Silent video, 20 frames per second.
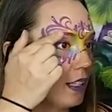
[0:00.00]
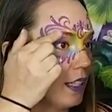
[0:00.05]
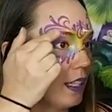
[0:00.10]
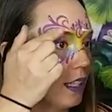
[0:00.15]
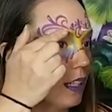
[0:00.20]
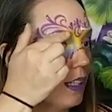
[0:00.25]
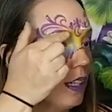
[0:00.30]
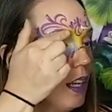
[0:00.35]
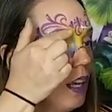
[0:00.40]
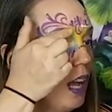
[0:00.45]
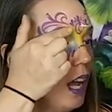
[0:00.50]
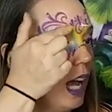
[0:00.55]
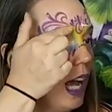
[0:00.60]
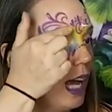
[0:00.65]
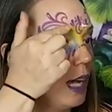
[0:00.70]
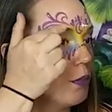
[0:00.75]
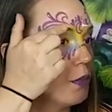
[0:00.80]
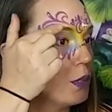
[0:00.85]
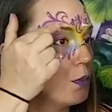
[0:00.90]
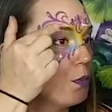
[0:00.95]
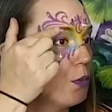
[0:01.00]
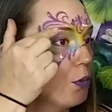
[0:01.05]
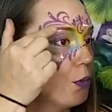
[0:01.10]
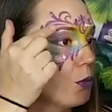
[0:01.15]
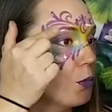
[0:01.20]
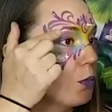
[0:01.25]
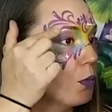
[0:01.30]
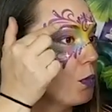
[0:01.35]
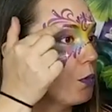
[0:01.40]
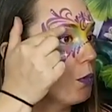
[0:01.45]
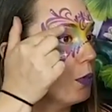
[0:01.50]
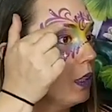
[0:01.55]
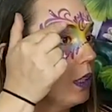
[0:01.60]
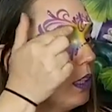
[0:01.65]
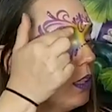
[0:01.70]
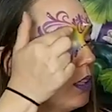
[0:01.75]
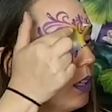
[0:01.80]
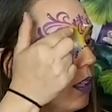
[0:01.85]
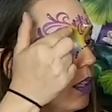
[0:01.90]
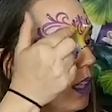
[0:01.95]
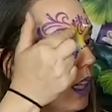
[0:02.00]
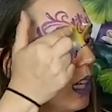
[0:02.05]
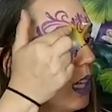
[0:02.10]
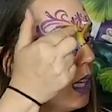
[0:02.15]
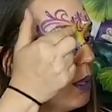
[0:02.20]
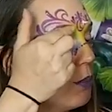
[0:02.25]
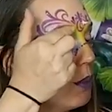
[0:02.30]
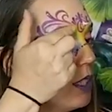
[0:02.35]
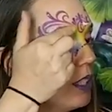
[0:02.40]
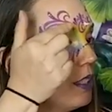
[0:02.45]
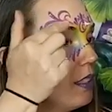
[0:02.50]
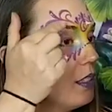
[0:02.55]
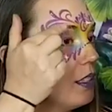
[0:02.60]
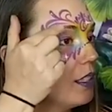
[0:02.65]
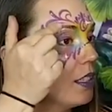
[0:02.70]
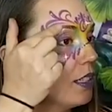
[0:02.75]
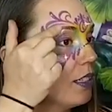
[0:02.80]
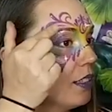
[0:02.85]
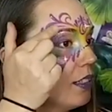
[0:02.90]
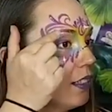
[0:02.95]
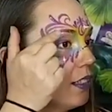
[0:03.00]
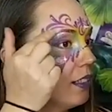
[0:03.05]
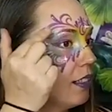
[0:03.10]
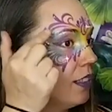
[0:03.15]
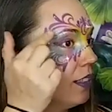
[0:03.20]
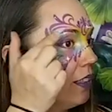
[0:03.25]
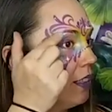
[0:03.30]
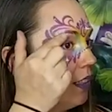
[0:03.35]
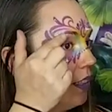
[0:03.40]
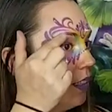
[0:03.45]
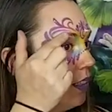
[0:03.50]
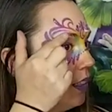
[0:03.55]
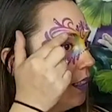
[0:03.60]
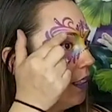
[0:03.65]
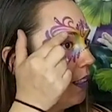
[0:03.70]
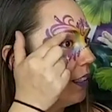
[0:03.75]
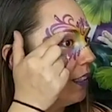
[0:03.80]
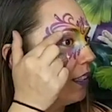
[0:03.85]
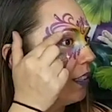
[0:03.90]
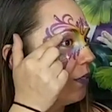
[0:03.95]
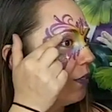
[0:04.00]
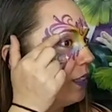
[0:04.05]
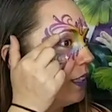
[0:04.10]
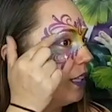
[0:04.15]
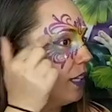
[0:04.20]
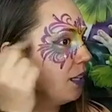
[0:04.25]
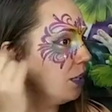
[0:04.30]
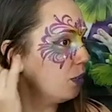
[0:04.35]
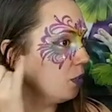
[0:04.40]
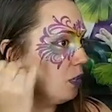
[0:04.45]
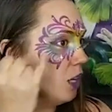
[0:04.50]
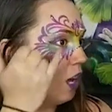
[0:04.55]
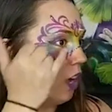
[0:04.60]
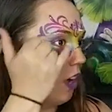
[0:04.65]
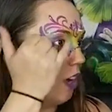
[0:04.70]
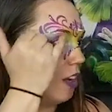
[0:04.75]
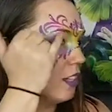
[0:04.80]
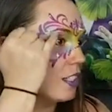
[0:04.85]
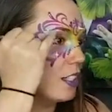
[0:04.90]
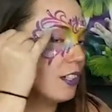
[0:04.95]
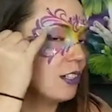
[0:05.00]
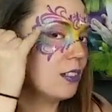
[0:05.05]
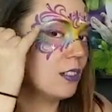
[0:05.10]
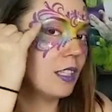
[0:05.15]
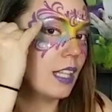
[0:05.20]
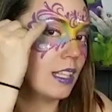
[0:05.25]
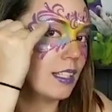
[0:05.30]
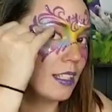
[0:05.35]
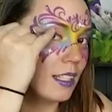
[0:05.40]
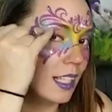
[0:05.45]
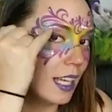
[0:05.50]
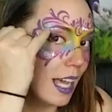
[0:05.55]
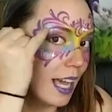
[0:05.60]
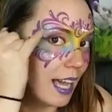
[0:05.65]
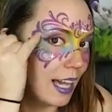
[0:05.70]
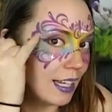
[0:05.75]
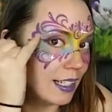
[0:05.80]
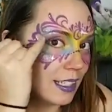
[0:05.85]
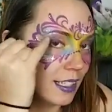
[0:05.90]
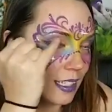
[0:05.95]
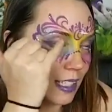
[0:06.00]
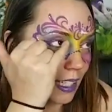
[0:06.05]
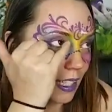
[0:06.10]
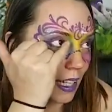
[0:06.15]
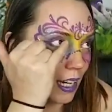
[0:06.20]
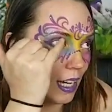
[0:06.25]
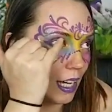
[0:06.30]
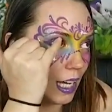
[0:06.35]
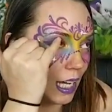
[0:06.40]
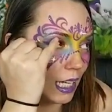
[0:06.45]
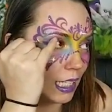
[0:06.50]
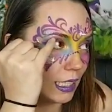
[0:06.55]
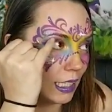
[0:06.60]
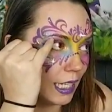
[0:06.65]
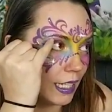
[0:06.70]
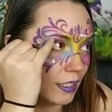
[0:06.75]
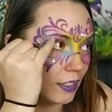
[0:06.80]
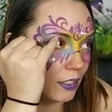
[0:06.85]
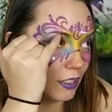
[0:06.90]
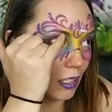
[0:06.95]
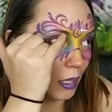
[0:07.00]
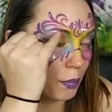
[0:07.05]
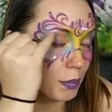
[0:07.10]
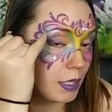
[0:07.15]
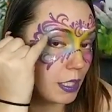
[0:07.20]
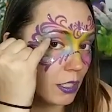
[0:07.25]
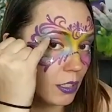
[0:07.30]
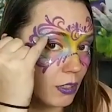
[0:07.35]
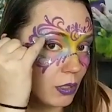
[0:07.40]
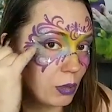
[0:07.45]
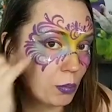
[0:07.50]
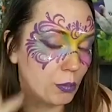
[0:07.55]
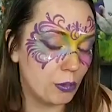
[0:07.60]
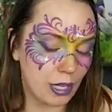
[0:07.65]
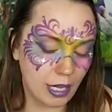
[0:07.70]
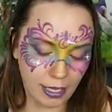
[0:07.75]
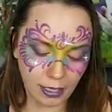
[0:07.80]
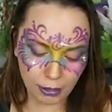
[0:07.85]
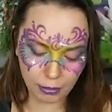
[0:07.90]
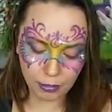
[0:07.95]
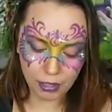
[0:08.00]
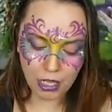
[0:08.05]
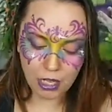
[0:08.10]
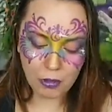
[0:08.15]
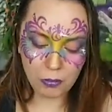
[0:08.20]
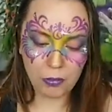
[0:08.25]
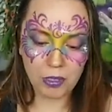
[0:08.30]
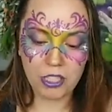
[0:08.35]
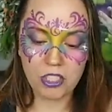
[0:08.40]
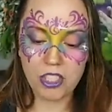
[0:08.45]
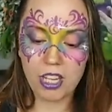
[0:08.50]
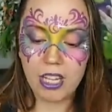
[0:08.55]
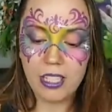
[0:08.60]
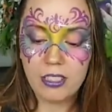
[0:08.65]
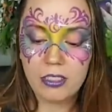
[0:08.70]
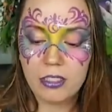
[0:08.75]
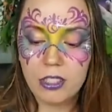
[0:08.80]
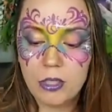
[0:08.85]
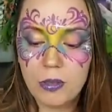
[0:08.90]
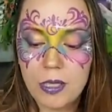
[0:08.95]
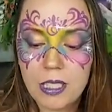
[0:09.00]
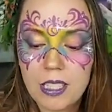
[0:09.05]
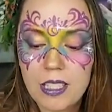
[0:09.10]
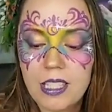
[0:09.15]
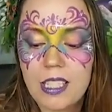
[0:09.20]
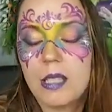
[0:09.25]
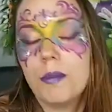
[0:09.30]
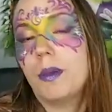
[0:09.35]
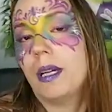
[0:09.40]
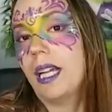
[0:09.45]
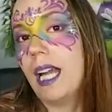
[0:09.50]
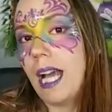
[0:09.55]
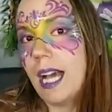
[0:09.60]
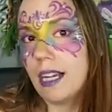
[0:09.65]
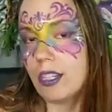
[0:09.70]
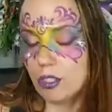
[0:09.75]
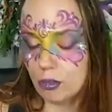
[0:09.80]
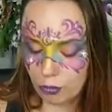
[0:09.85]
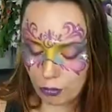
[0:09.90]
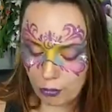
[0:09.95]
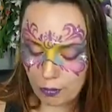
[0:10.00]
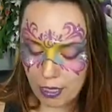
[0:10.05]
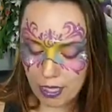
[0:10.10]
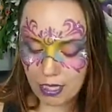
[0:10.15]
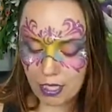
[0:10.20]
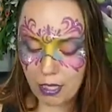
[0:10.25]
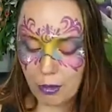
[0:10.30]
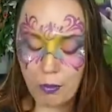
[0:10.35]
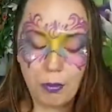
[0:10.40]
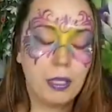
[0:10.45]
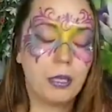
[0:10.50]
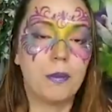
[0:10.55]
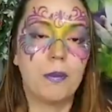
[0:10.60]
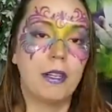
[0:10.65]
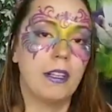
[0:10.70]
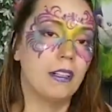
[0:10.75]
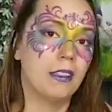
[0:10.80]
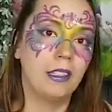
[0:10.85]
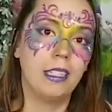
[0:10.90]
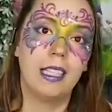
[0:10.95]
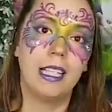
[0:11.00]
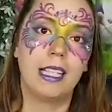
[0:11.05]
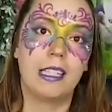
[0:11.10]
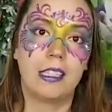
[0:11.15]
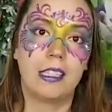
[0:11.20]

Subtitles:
that I was born with really dark eyebrows. There we go. Also, that's going to act as like a highlighter up here on the brow, which I don't know anything about actual makeup, but apparently that's a